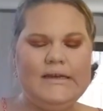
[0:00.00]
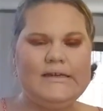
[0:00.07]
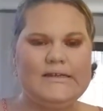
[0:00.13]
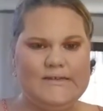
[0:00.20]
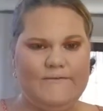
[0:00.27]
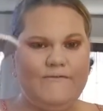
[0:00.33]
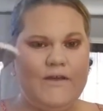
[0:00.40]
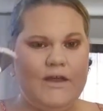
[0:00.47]

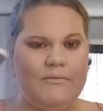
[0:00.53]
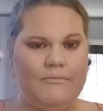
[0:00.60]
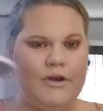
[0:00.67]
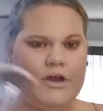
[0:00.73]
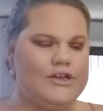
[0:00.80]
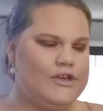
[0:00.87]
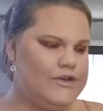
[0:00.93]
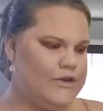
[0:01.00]
What I
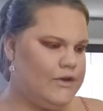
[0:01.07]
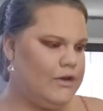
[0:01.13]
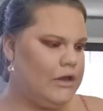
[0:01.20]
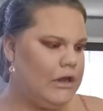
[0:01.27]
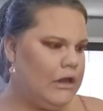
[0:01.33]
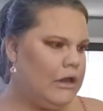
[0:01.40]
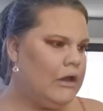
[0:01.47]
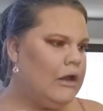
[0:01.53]
do
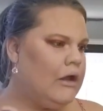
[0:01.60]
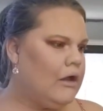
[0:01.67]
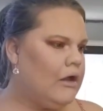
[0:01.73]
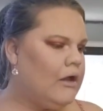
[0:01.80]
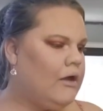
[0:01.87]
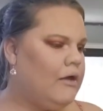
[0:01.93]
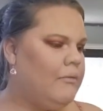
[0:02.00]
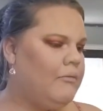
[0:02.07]
first
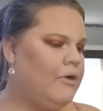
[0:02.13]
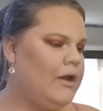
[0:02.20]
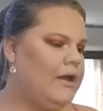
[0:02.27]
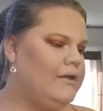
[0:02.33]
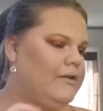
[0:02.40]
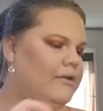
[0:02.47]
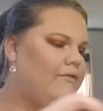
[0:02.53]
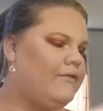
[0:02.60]
is I spray
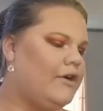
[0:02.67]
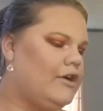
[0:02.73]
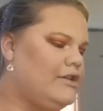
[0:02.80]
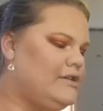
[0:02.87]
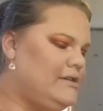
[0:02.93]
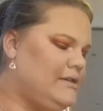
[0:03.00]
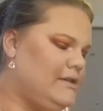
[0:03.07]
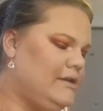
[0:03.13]
my
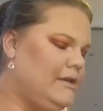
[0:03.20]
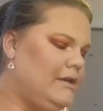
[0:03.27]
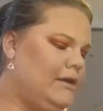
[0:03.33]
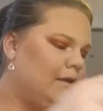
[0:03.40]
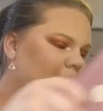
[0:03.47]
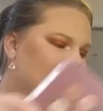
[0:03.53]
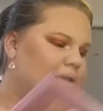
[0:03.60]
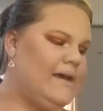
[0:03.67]
face down. I
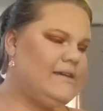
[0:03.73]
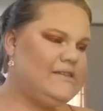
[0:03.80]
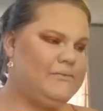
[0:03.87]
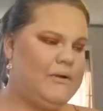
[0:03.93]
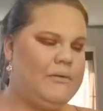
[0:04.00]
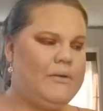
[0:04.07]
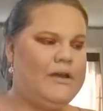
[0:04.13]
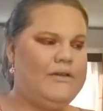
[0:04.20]
go ahead and
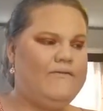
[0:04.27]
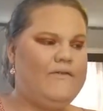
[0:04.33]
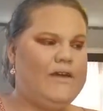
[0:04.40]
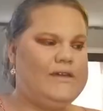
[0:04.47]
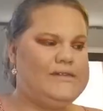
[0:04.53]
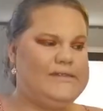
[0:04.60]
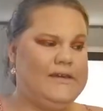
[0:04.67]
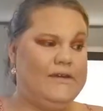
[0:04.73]
set my
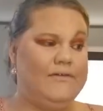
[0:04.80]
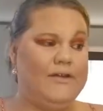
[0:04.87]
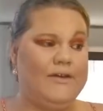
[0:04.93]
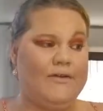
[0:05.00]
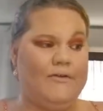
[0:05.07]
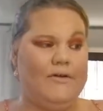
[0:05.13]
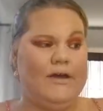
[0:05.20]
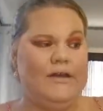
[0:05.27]
spray with my
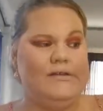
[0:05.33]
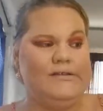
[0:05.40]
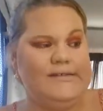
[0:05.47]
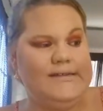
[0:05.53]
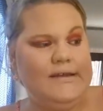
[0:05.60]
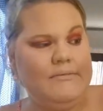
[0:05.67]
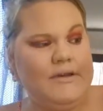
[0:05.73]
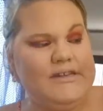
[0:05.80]
Urban
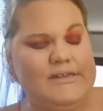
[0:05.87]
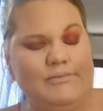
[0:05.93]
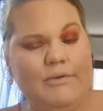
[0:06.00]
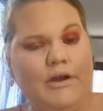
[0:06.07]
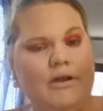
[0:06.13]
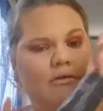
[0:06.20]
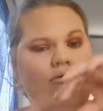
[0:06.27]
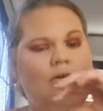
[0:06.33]
Decay All
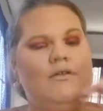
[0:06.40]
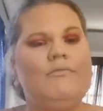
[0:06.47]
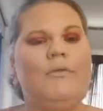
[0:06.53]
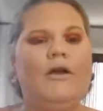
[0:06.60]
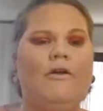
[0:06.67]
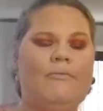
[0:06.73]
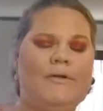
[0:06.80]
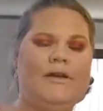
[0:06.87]
Nighter setting
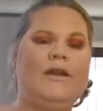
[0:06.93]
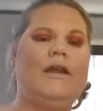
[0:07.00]
spray.